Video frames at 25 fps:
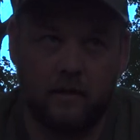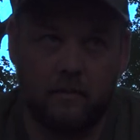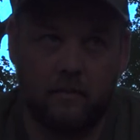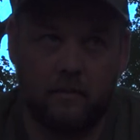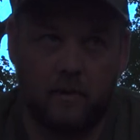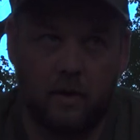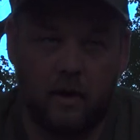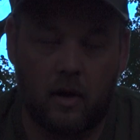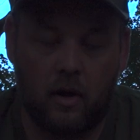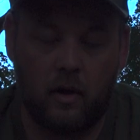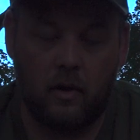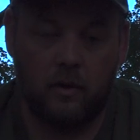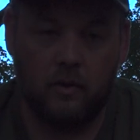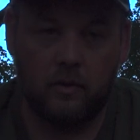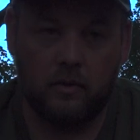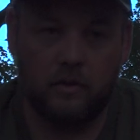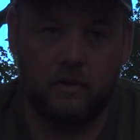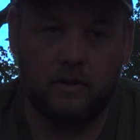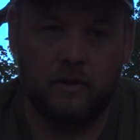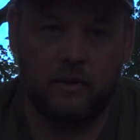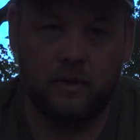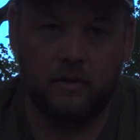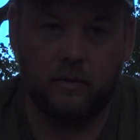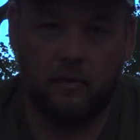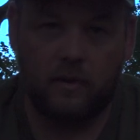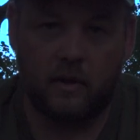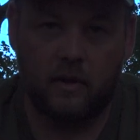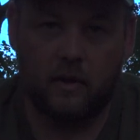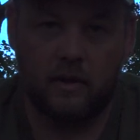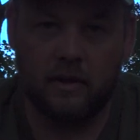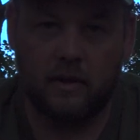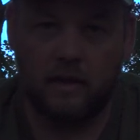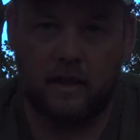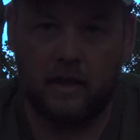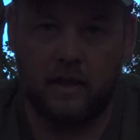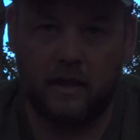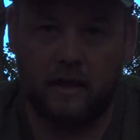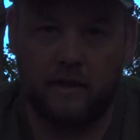but all those deer
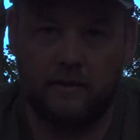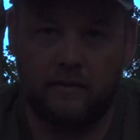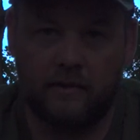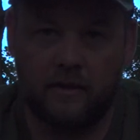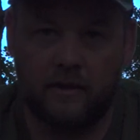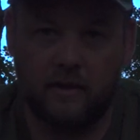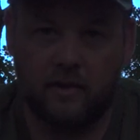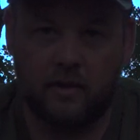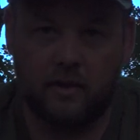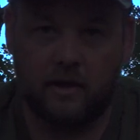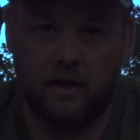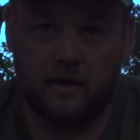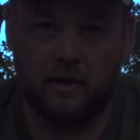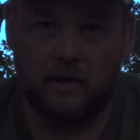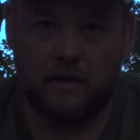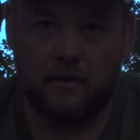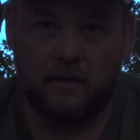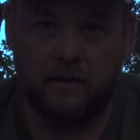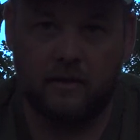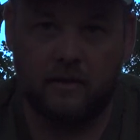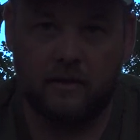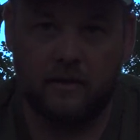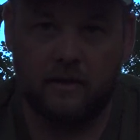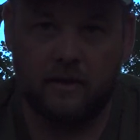walking that heavy trail